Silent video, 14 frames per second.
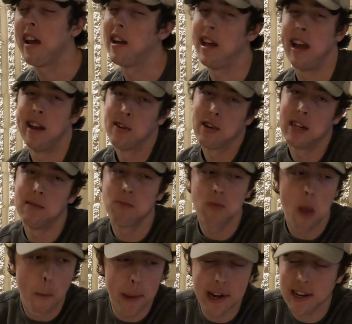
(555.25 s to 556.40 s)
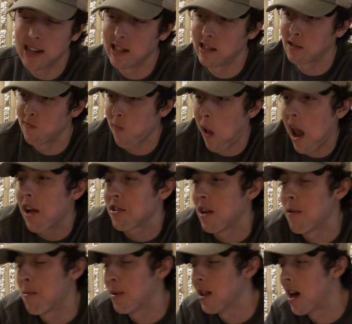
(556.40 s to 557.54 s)
can't handle it because I
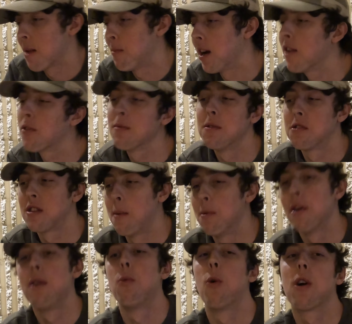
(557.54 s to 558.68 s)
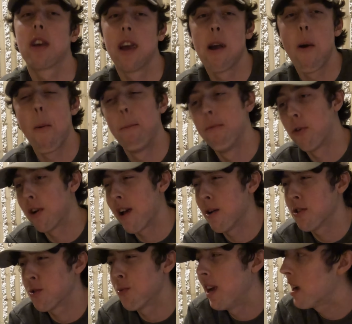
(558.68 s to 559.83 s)
saved up a lot of money from the summer and working 40
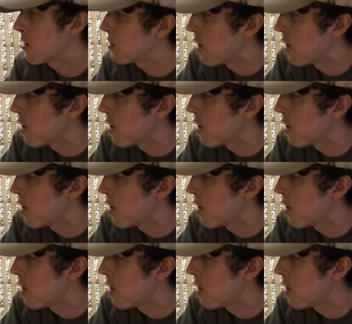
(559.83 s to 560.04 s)
hours a week.